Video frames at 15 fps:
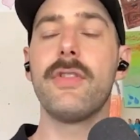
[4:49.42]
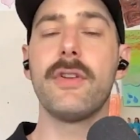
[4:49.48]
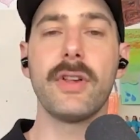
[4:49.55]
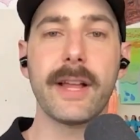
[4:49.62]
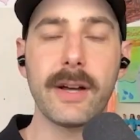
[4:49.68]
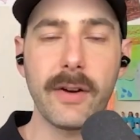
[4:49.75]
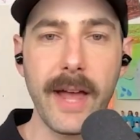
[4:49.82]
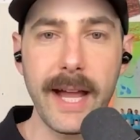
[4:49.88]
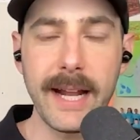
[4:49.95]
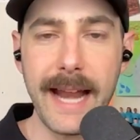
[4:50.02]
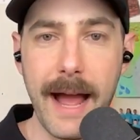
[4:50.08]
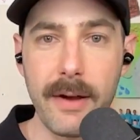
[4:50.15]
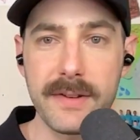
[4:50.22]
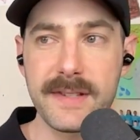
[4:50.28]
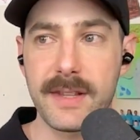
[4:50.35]
And they're like, okay,
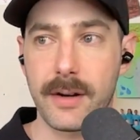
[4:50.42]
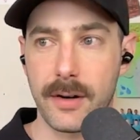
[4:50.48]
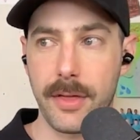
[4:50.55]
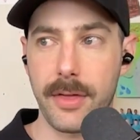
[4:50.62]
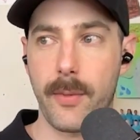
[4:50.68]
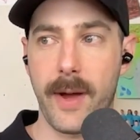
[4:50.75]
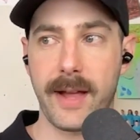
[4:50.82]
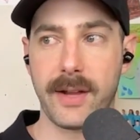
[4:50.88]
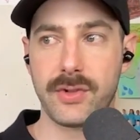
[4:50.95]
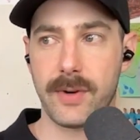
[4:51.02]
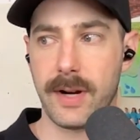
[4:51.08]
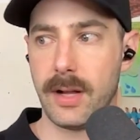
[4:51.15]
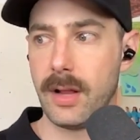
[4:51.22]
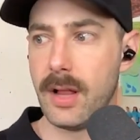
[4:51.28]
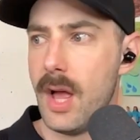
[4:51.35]
now's the earthquake
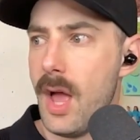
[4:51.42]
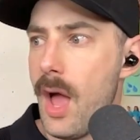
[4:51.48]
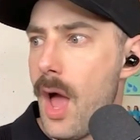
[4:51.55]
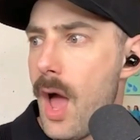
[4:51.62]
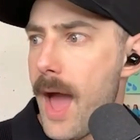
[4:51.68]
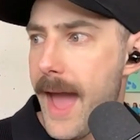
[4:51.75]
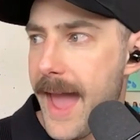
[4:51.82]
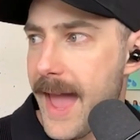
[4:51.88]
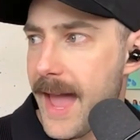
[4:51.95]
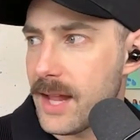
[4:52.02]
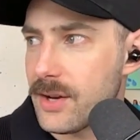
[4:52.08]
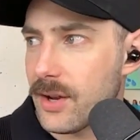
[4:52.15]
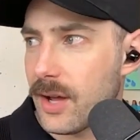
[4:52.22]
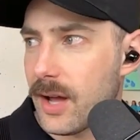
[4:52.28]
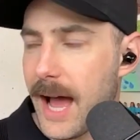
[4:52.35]
drill.
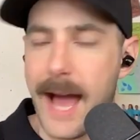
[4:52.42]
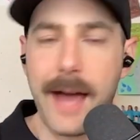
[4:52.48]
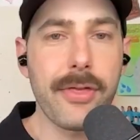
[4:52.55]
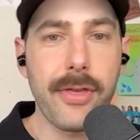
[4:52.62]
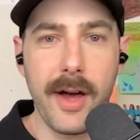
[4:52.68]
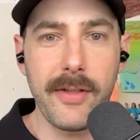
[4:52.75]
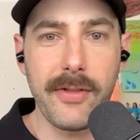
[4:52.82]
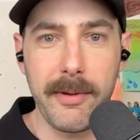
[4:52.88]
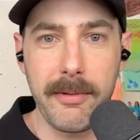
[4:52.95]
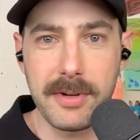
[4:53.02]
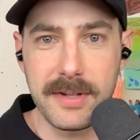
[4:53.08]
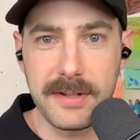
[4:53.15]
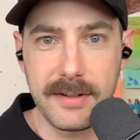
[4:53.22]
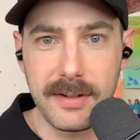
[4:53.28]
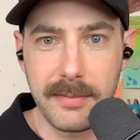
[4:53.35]
And I thought they were
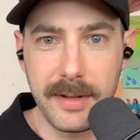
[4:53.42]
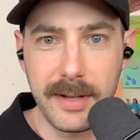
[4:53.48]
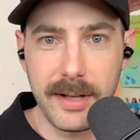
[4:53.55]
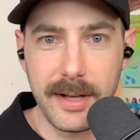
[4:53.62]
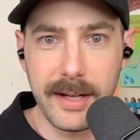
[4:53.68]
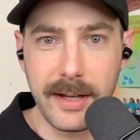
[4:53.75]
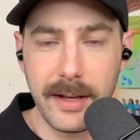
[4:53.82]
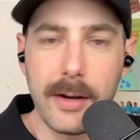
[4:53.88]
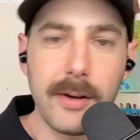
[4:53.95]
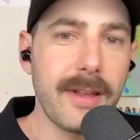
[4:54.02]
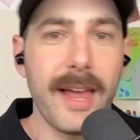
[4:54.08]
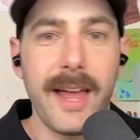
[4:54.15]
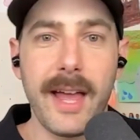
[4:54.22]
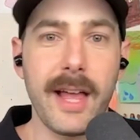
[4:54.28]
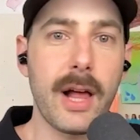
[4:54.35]
just going to be like,
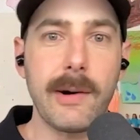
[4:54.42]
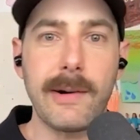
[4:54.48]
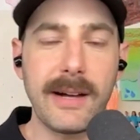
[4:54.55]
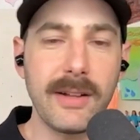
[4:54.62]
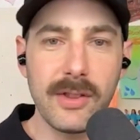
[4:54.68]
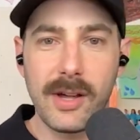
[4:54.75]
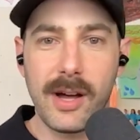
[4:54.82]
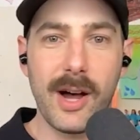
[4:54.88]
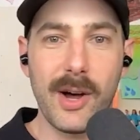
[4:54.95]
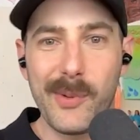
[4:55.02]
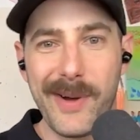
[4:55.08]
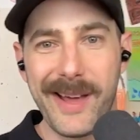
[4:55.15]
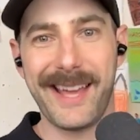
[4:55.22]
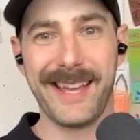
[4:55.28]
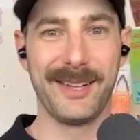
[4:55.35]
okay, go out in the
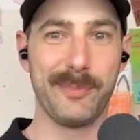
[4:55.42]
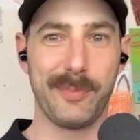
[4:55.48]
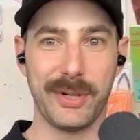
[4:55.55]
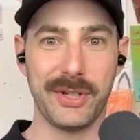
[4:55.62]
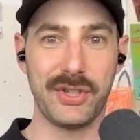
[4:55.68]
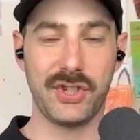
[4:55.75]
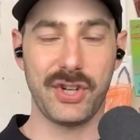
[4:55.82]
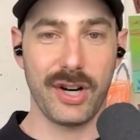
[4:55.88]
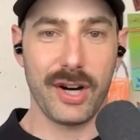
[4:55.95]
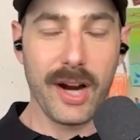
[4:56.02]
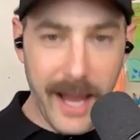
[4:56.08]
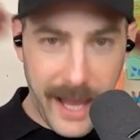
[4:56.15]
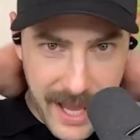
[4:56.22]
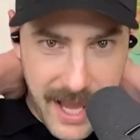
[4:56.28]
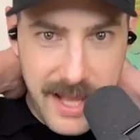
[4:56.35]
hallway and put your
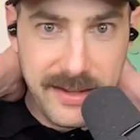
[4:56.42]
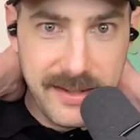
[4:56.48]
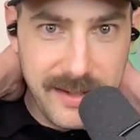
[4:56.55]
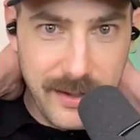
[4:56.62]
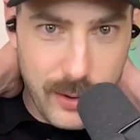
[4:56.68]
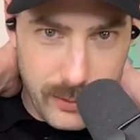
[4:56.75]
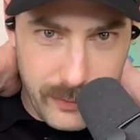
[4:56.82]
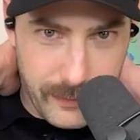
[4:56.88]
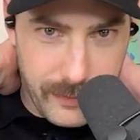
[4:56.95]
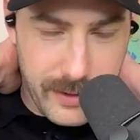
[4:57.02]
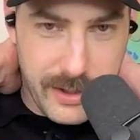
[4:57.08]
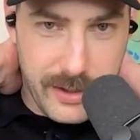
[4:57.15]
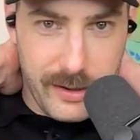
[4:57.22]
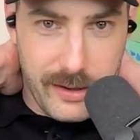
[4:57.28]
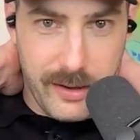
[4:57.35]
hands over
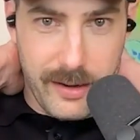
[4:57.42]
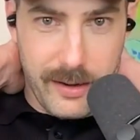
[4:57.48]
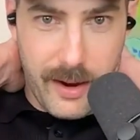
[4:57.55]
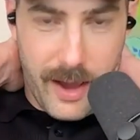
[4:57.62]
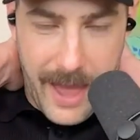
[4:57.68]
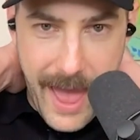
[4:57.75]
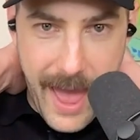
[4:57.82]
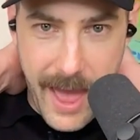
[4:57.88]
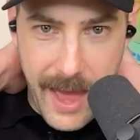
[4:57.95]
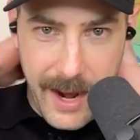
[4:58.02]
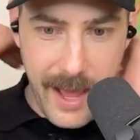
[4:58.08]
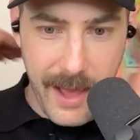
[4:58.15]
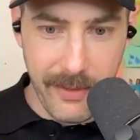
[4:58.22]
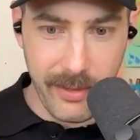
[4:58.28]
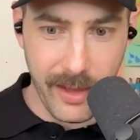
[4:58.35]
your head
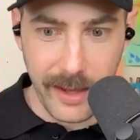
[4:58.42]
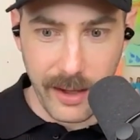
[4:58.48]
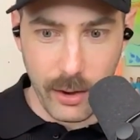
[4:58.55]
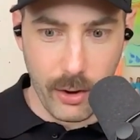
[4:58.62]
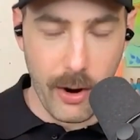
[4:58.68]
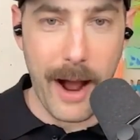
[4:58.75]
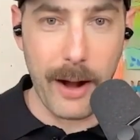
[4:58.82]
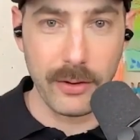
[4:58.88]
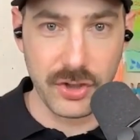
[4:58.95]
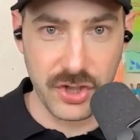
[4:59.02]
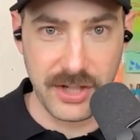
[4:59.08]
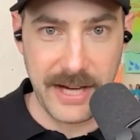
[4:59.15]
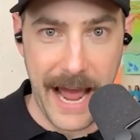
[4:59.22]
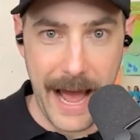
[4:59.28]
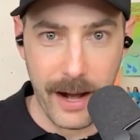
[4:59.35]
and
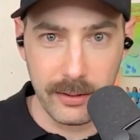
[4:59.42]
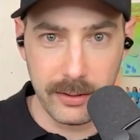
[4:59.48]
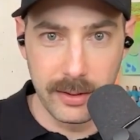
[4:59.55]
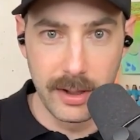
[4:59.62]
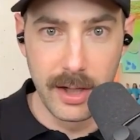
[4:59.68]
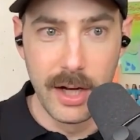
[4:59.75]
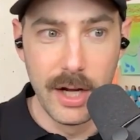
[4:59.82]
crouch down.